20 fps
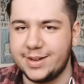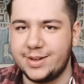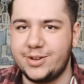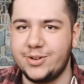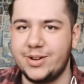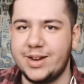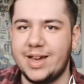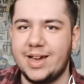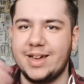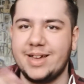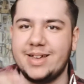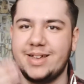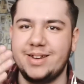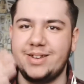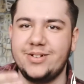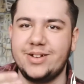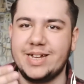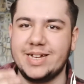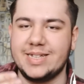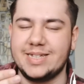doing
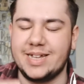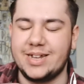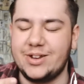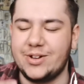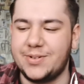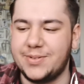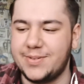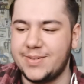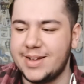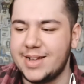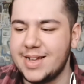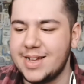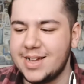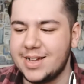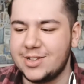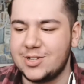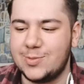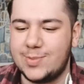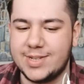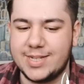a send off,
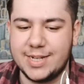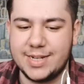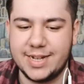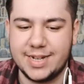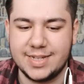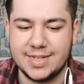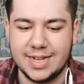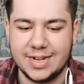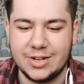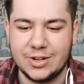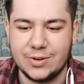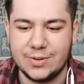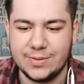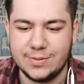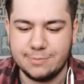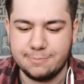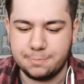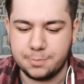Super Sentai send off.